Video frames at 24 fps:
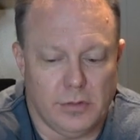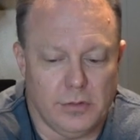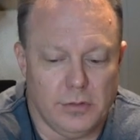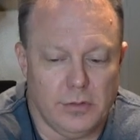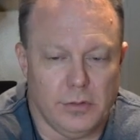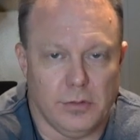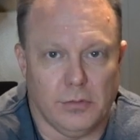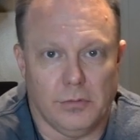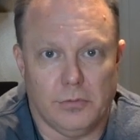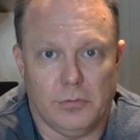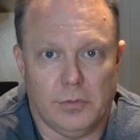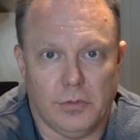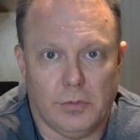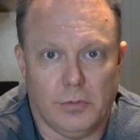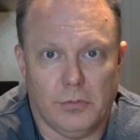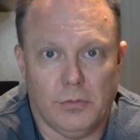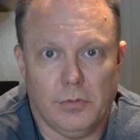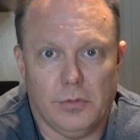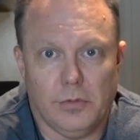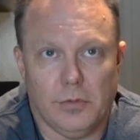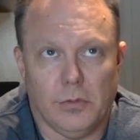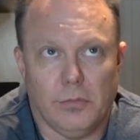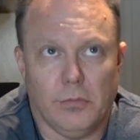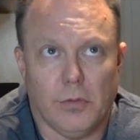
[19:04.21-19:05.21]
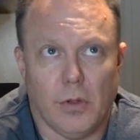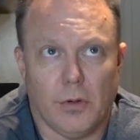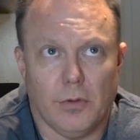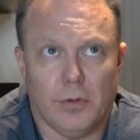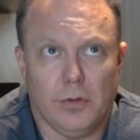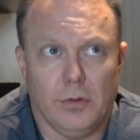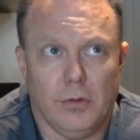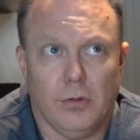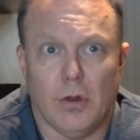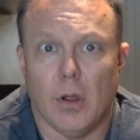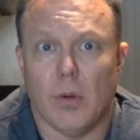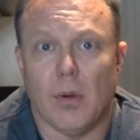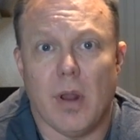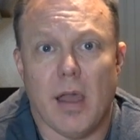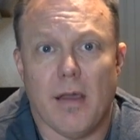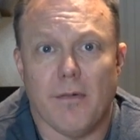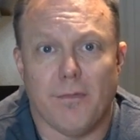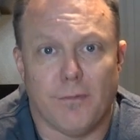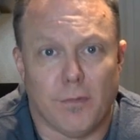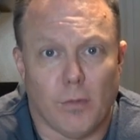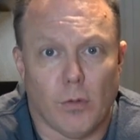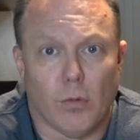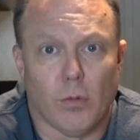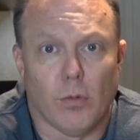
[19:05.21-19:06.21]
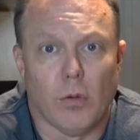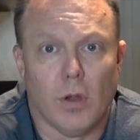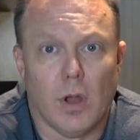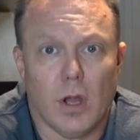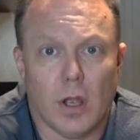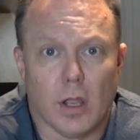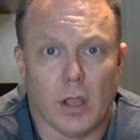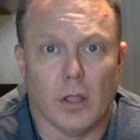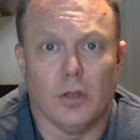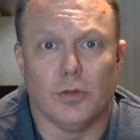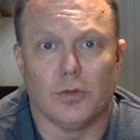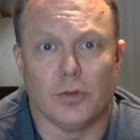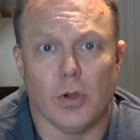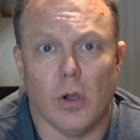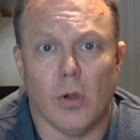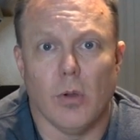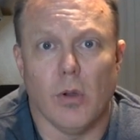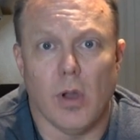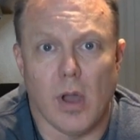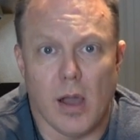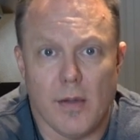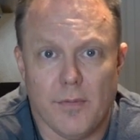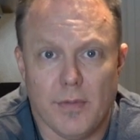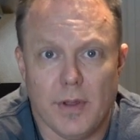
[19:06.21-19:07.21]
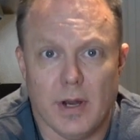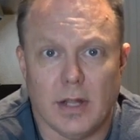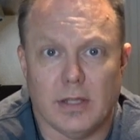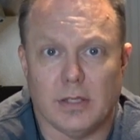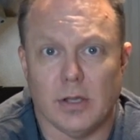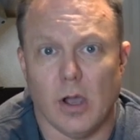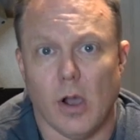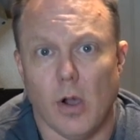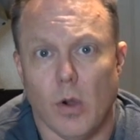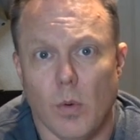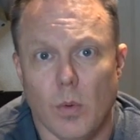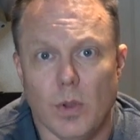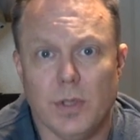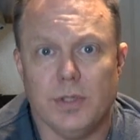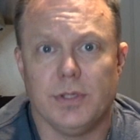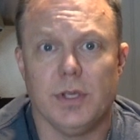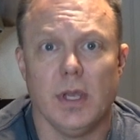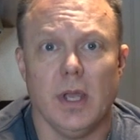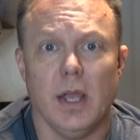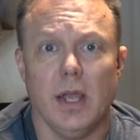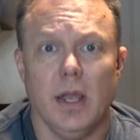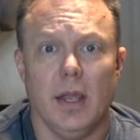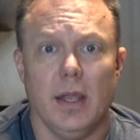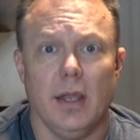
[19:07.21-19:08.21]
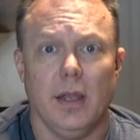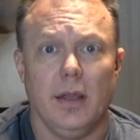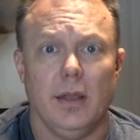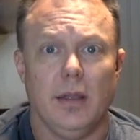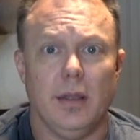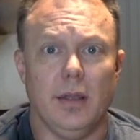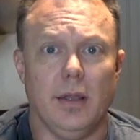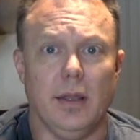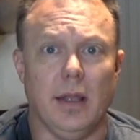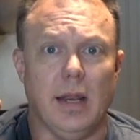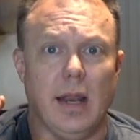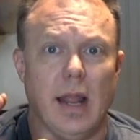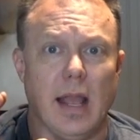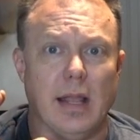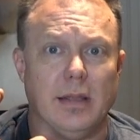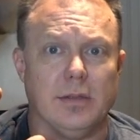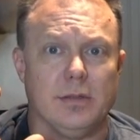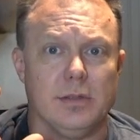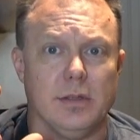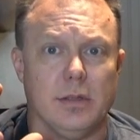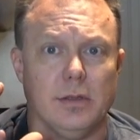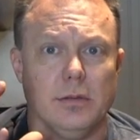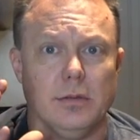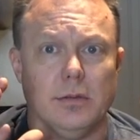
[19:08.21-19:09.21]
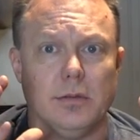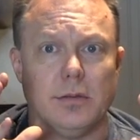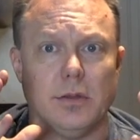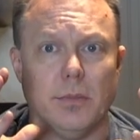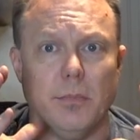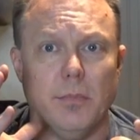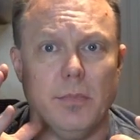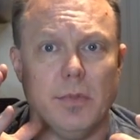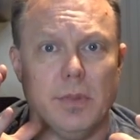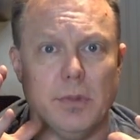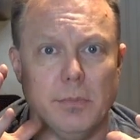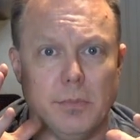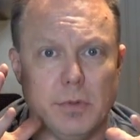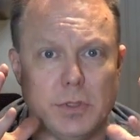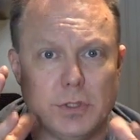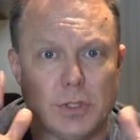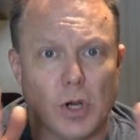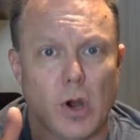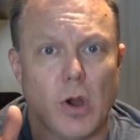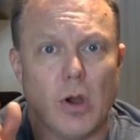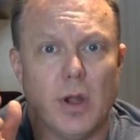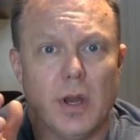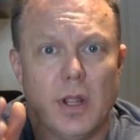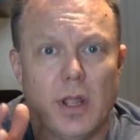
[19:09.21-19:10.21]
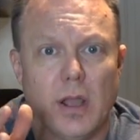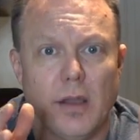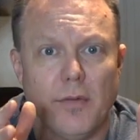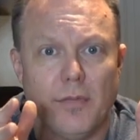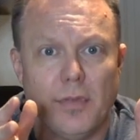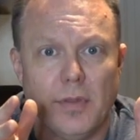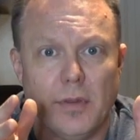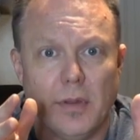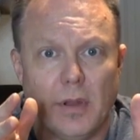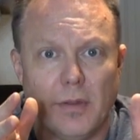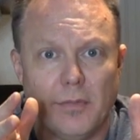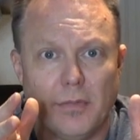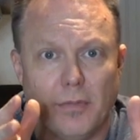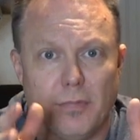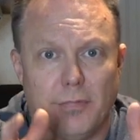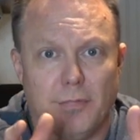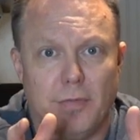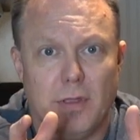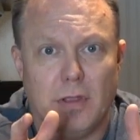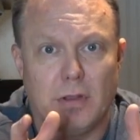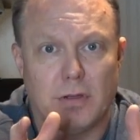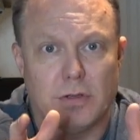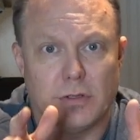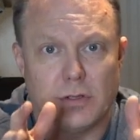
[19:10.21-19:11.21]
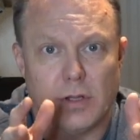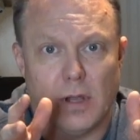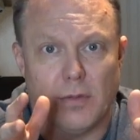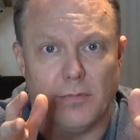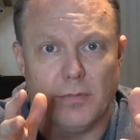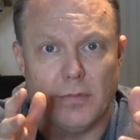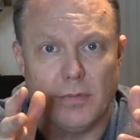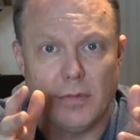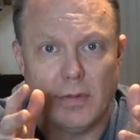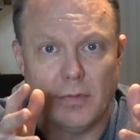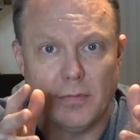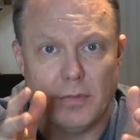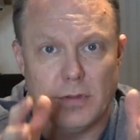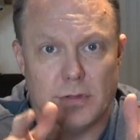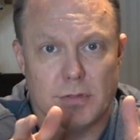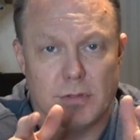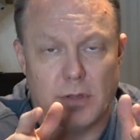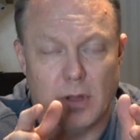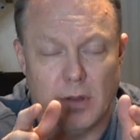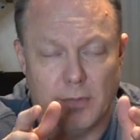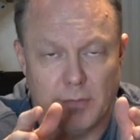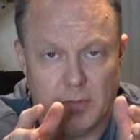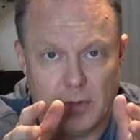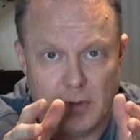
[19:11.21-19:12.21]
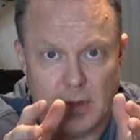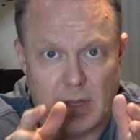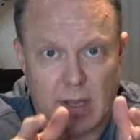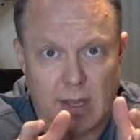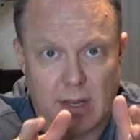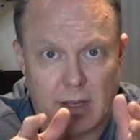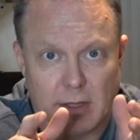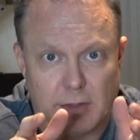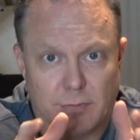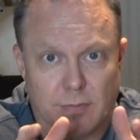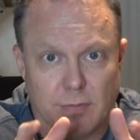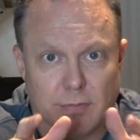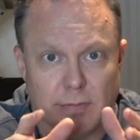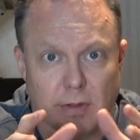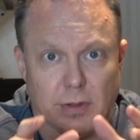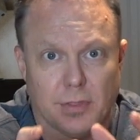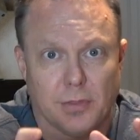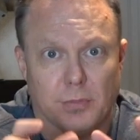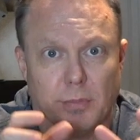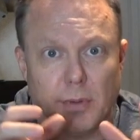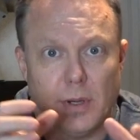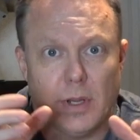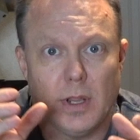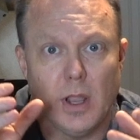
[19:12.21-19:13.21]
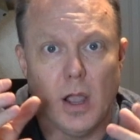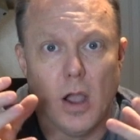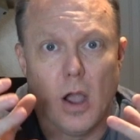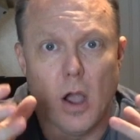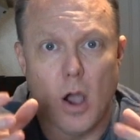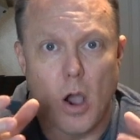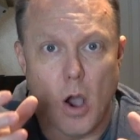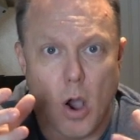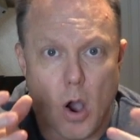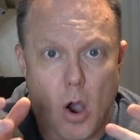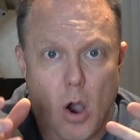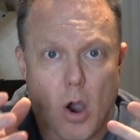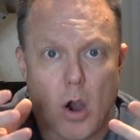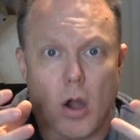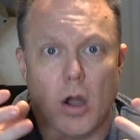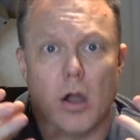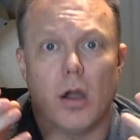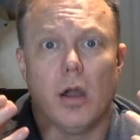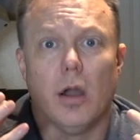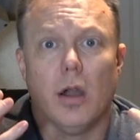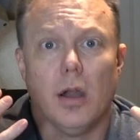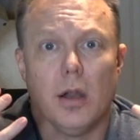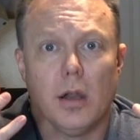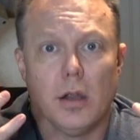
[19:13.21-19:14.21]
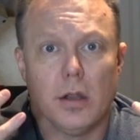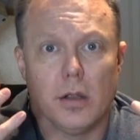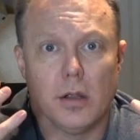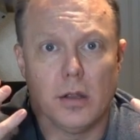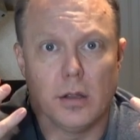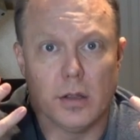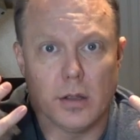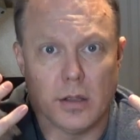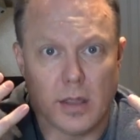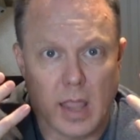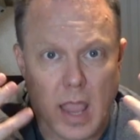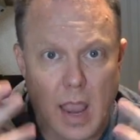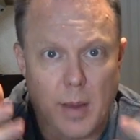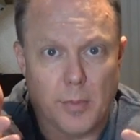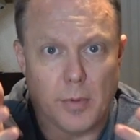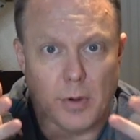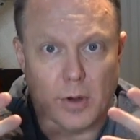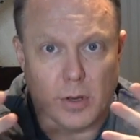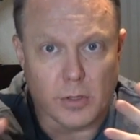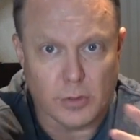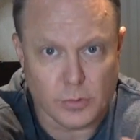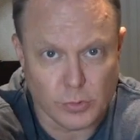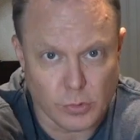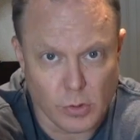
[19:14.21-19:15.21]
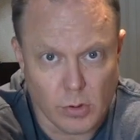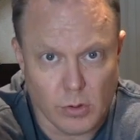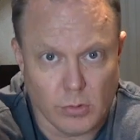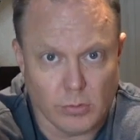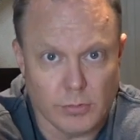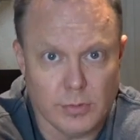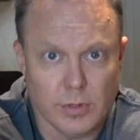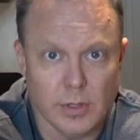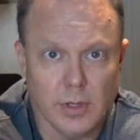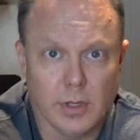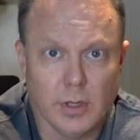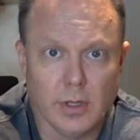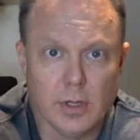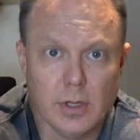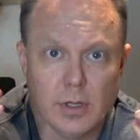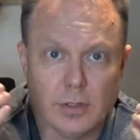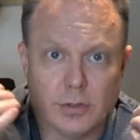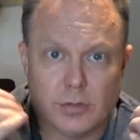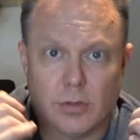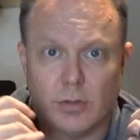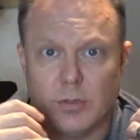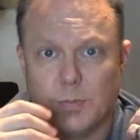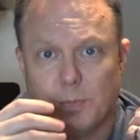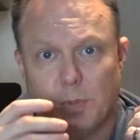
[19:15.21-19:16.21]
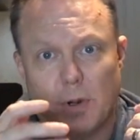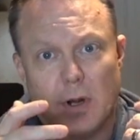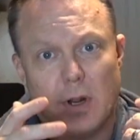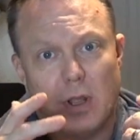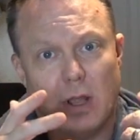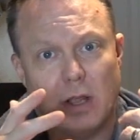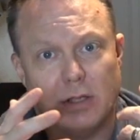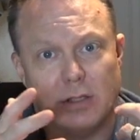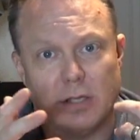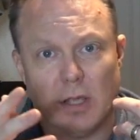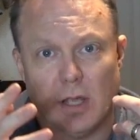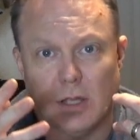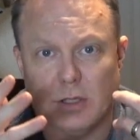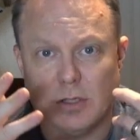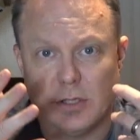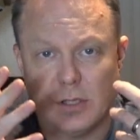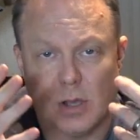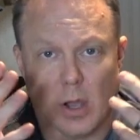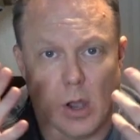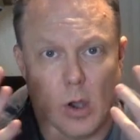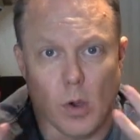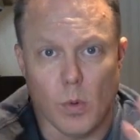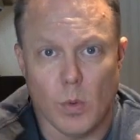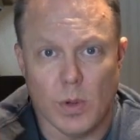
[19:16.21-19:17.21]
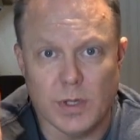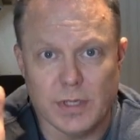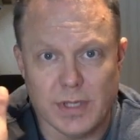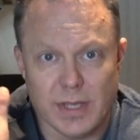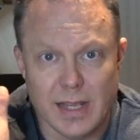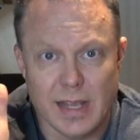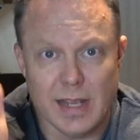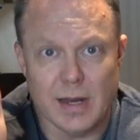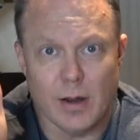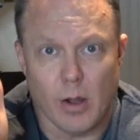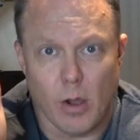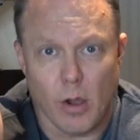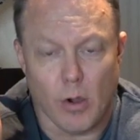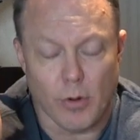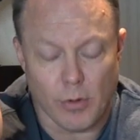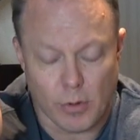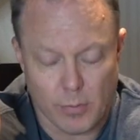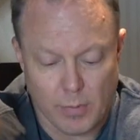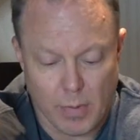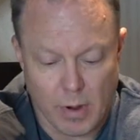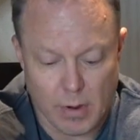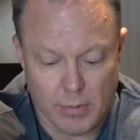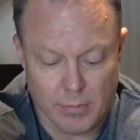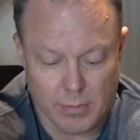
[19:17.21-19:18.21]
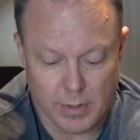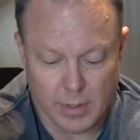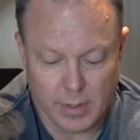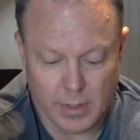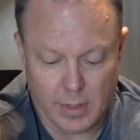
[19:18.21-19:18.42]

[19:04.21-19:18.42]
You don't have full control of it. It has the majority of the features of the AX53 are camera controlled. So it's always in auto mode.